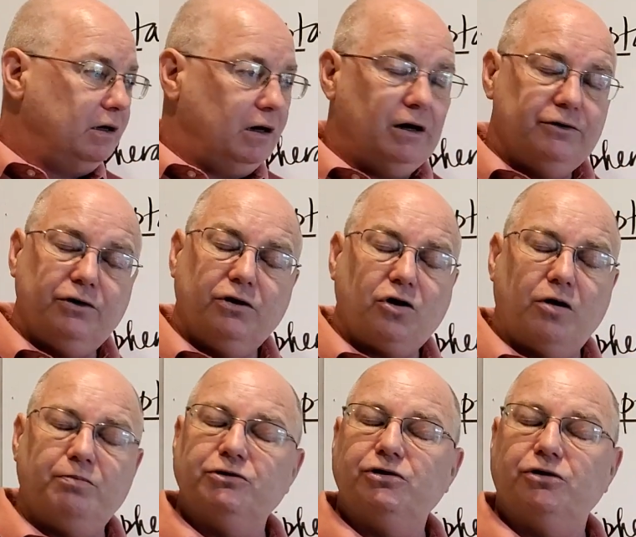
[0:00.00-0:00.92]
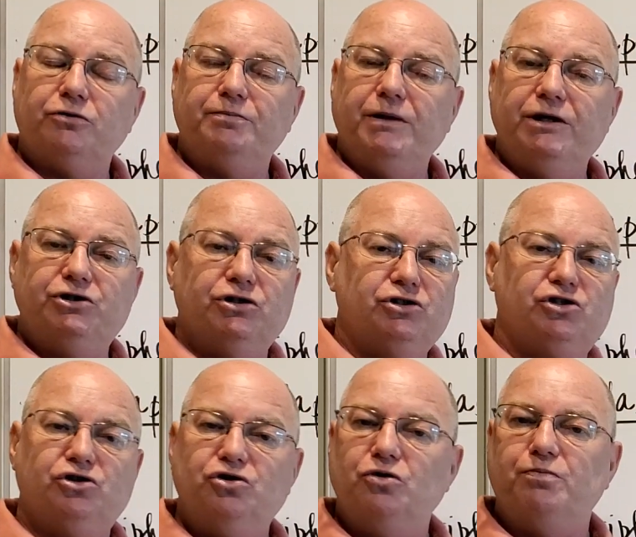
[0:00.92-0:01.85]
Other carpal tunnel
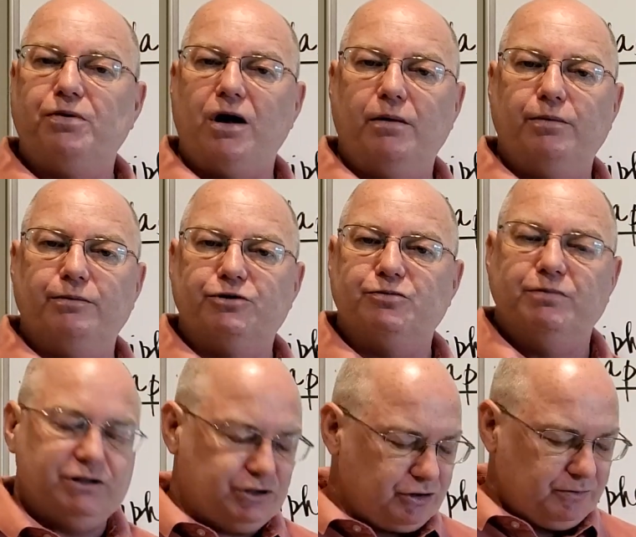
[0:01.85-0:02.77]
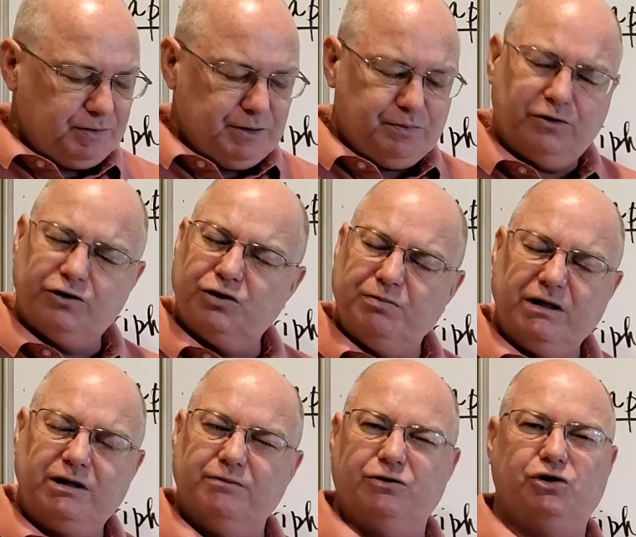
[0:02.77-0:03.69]
patients, no problems, but some people
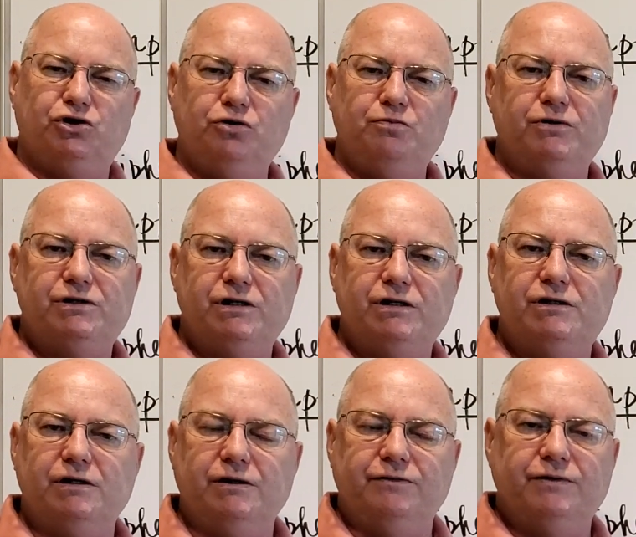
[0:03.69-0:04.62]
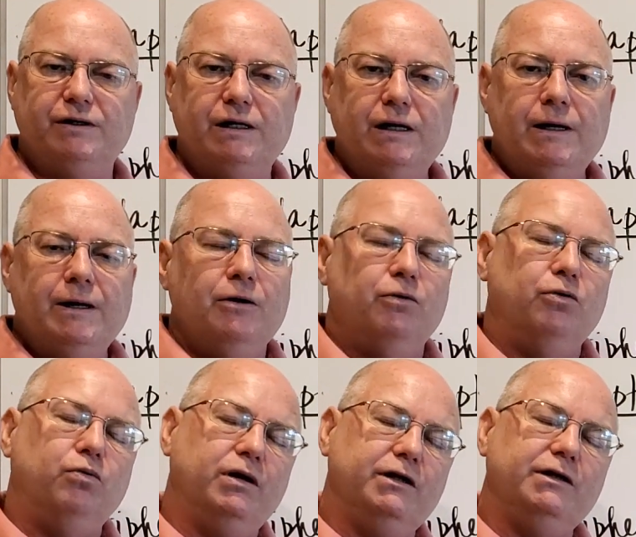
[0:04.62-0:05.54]
become super sensitive.
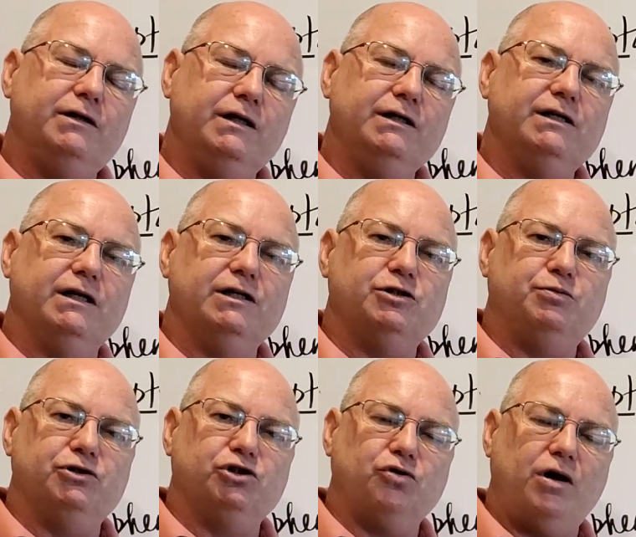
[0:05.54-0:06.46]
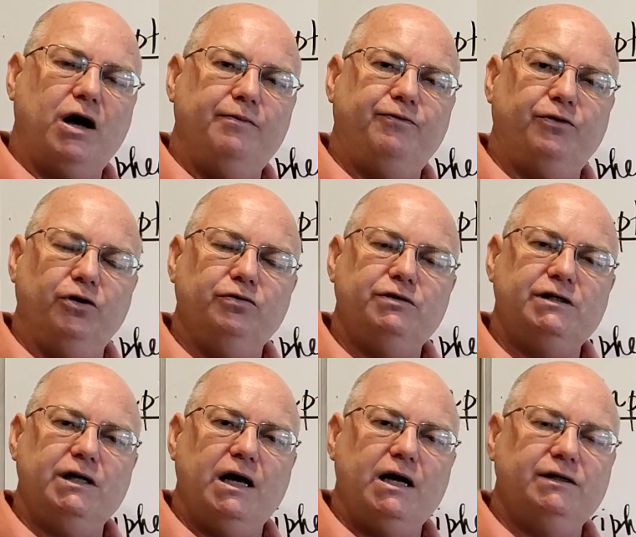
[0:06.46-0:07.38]
Well, one of the things that gets prescribed for
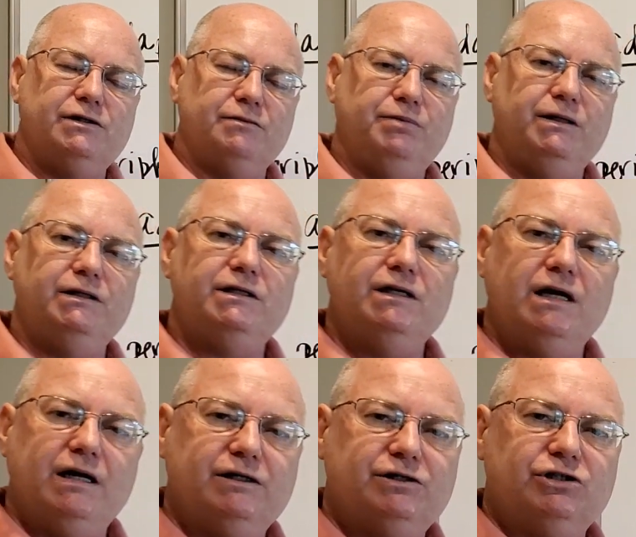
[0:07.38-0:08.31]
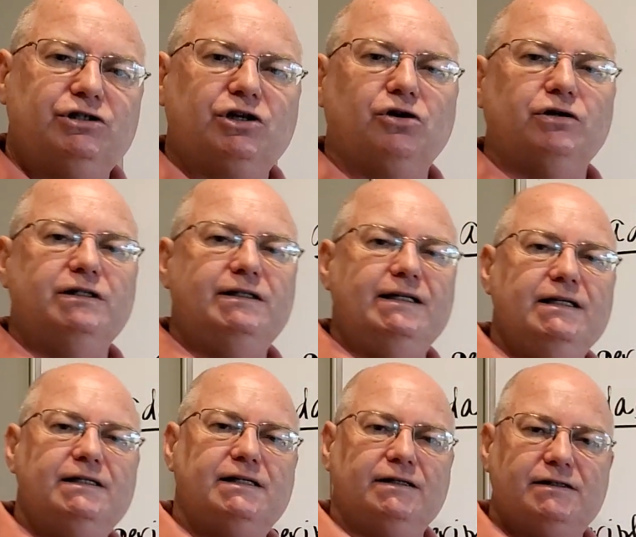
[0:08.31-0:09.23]
OTAs and PTAs is called
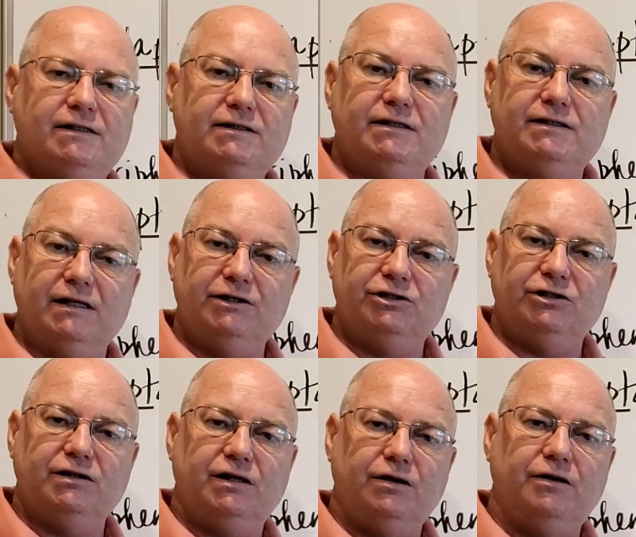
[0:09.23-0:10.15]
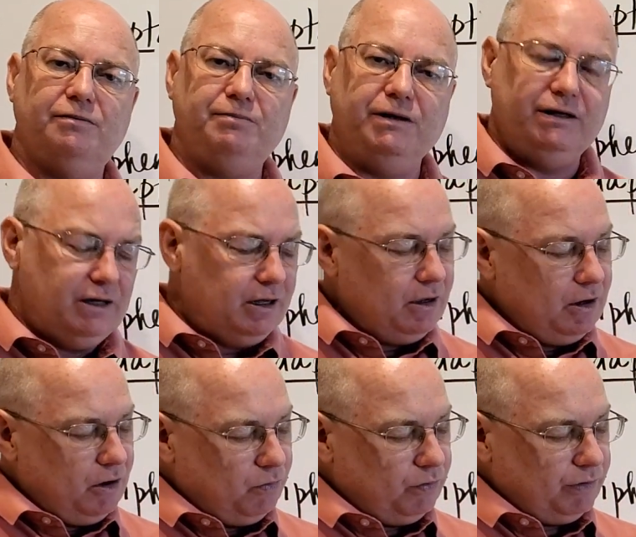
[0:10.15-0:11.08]
desensitization therapy,
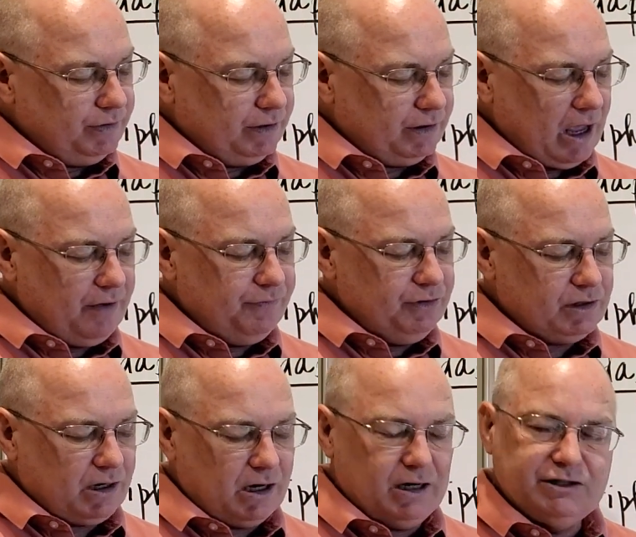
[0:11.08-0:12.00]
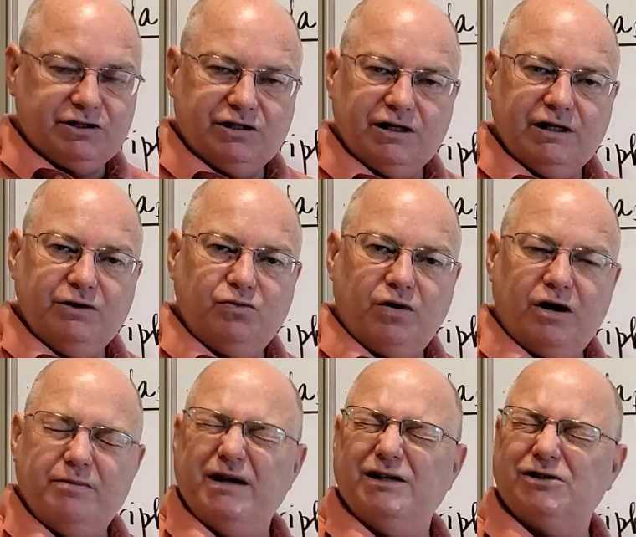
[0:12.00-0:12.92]
where they'll have you constantly
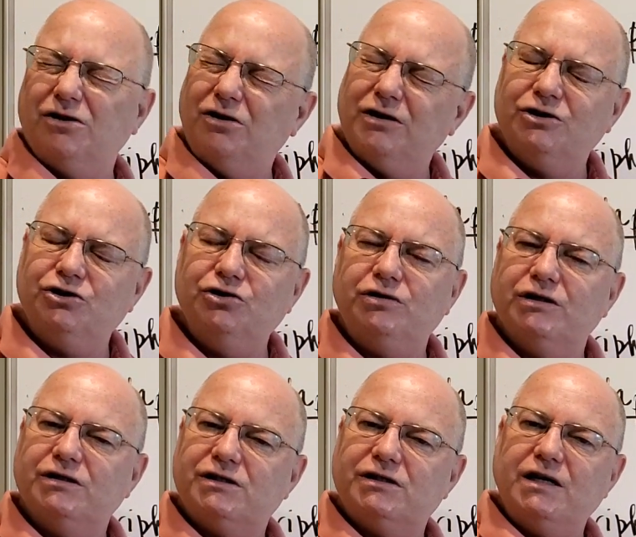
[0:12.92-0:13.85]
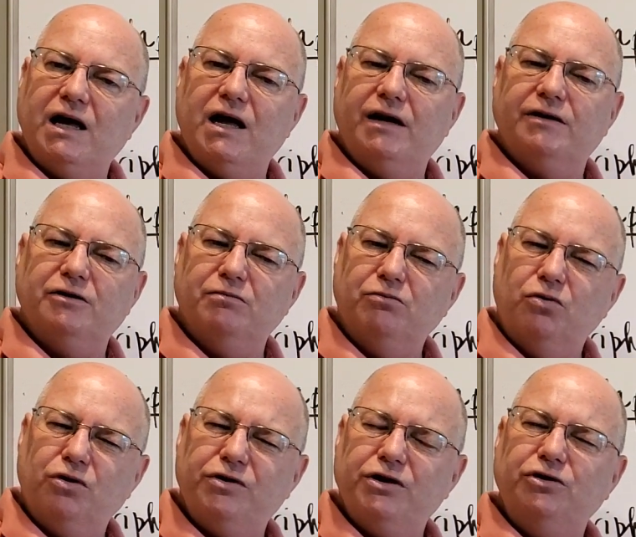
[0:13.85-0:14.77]
rub it as long as you can stand, and the
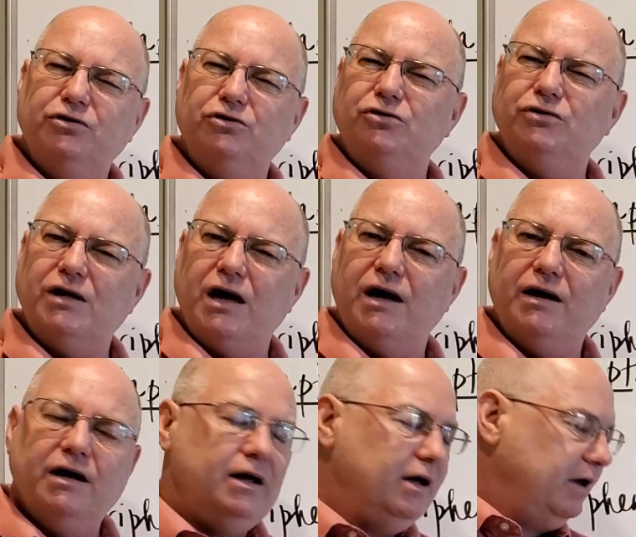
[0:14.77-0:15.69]
more that you do that,